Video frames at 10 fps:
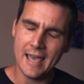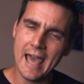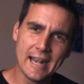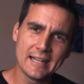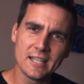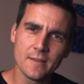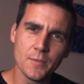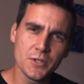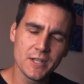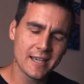Editing to the
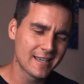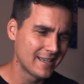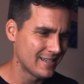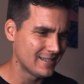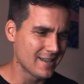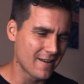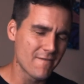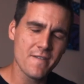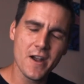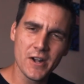music, done
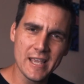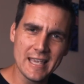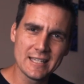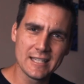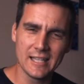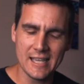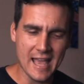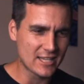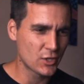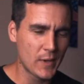very easily,
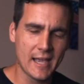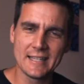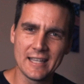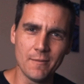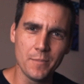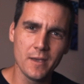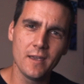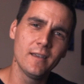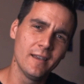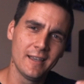as quick as can
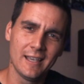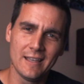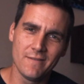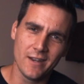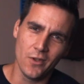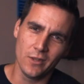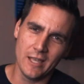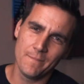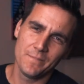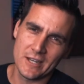be in
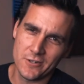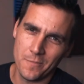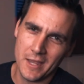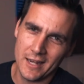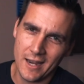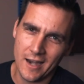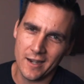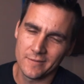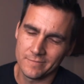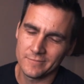Videoleap. Thanks for being
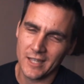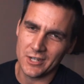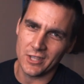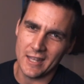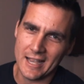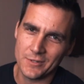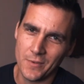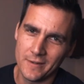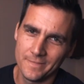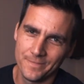here. Catch you in the next
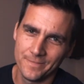one.